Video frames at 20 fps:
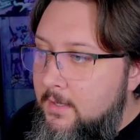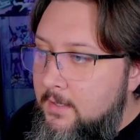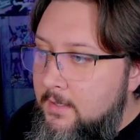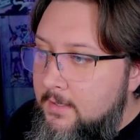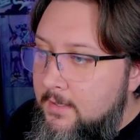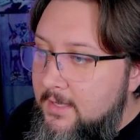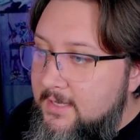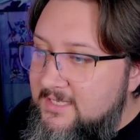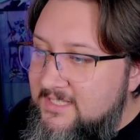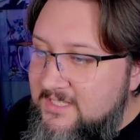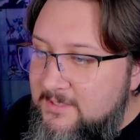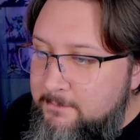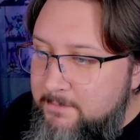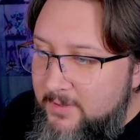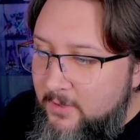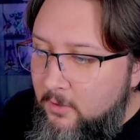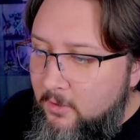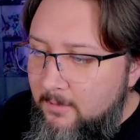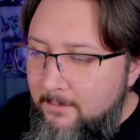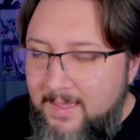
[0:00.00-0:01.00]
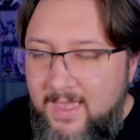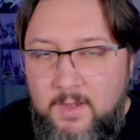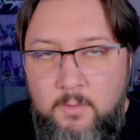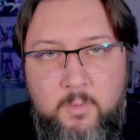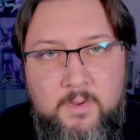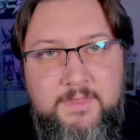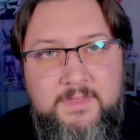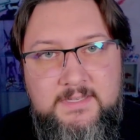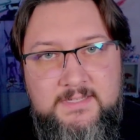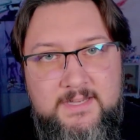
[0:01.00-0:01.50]
experiment
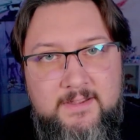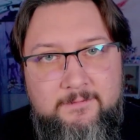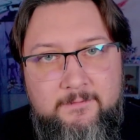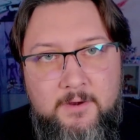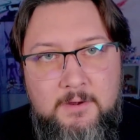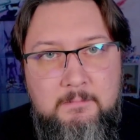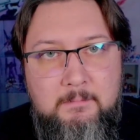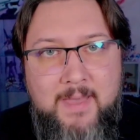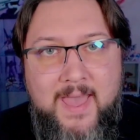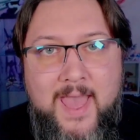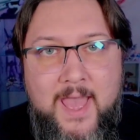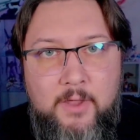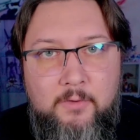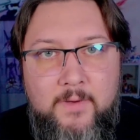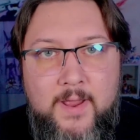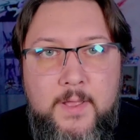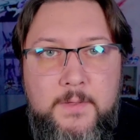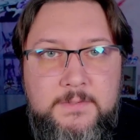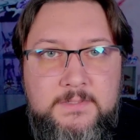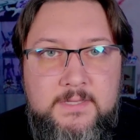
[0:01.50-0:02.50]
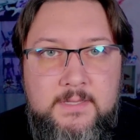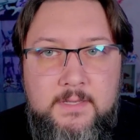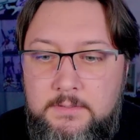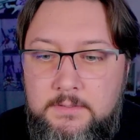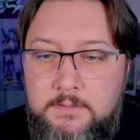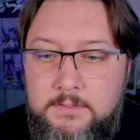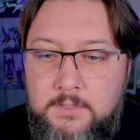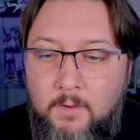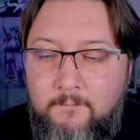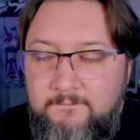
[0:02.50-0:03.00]
with different backgrounds.
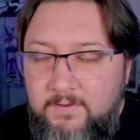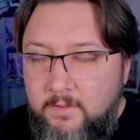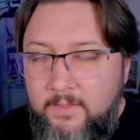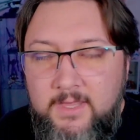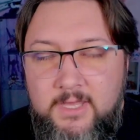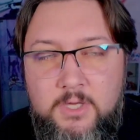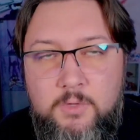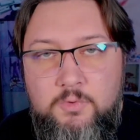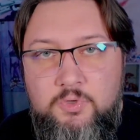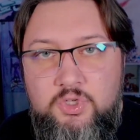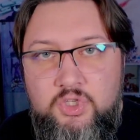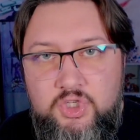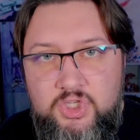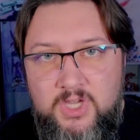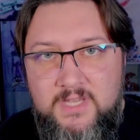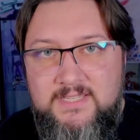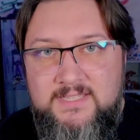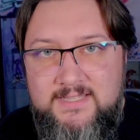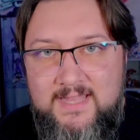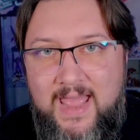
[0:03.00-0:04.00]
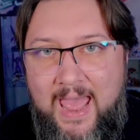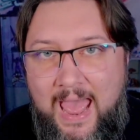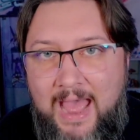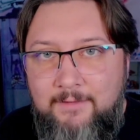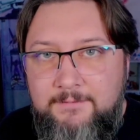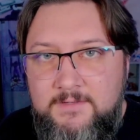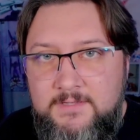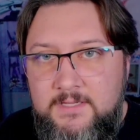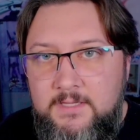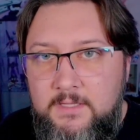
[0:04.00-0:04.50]
Don't feel like you just
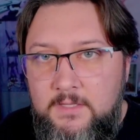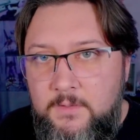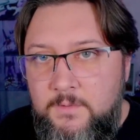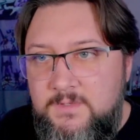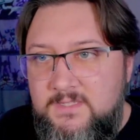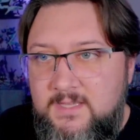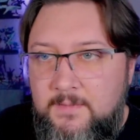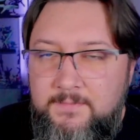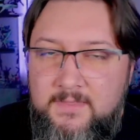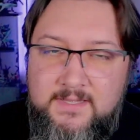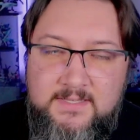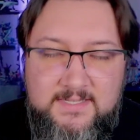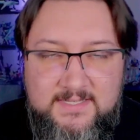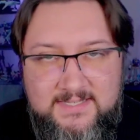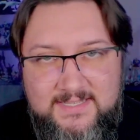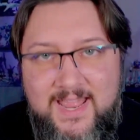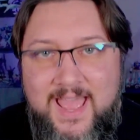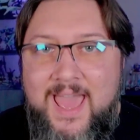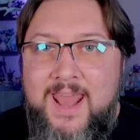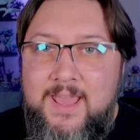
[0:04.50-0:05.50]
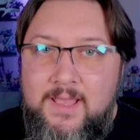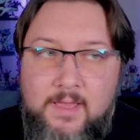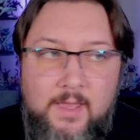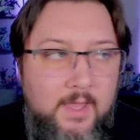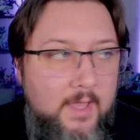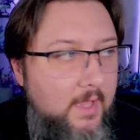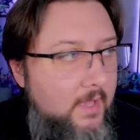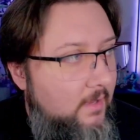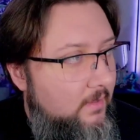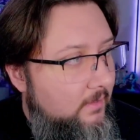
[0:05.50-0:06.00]
have to use something static
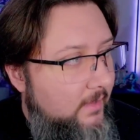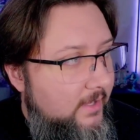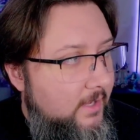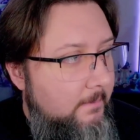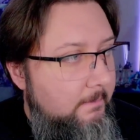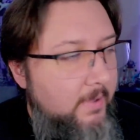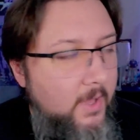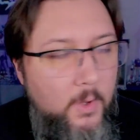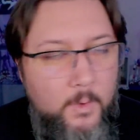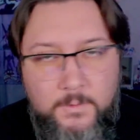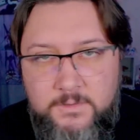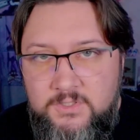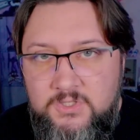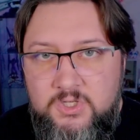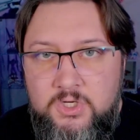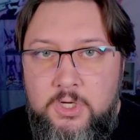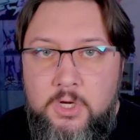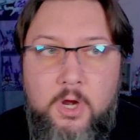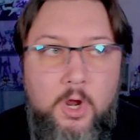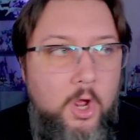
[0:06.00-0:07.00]
like a poster